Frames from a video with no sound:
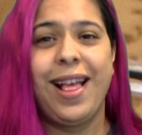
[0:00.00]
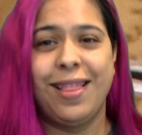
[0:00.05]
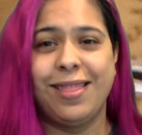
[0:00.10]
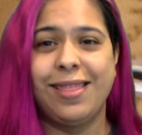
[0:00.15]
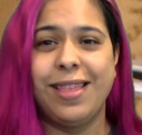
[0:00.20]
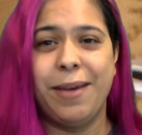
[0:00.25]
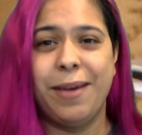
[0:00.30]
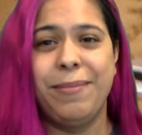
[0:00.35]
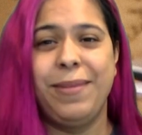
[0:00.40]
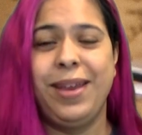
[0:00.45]

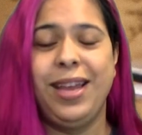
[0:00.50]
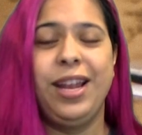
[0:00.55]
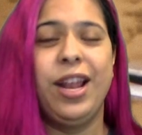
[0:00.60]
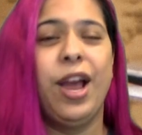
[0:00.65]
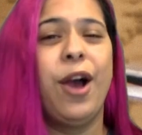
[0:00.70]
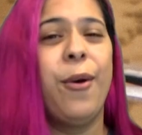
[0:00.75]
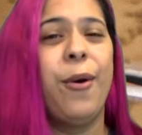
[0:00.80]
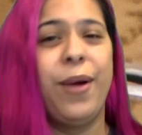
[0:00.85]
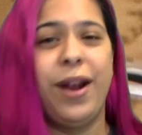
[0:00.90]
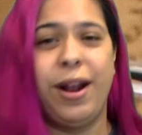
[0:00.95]
let me
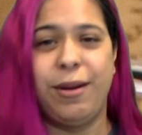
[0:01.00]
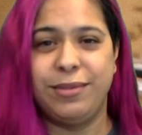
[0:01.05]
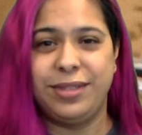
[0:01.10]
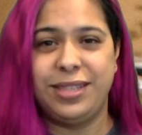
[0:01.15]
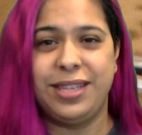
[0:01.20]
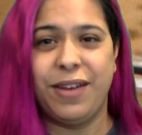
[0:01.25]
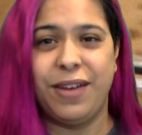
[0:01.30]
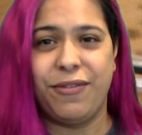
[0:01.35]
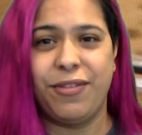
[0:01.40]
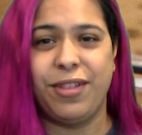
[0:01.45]
know and I'll
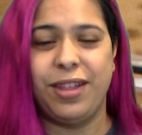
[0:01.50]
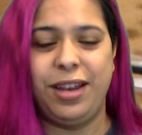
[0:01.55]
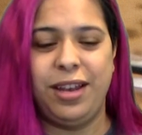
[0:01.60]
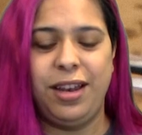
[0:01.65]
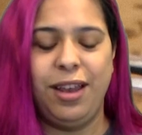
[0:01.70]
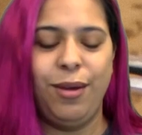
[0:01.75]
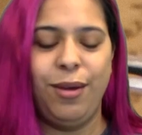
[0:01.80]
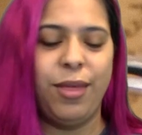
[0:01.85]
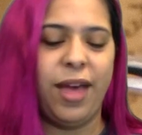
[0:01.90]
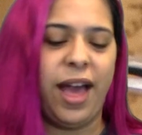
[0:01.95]
definitely
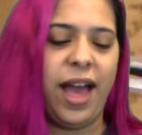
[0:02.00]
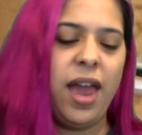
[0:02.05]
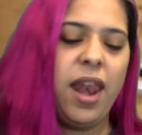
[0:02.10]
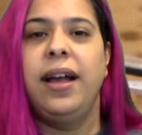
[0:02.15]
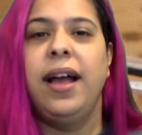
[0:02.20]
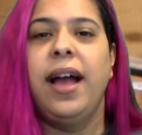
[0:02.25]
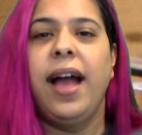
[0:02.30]
do that.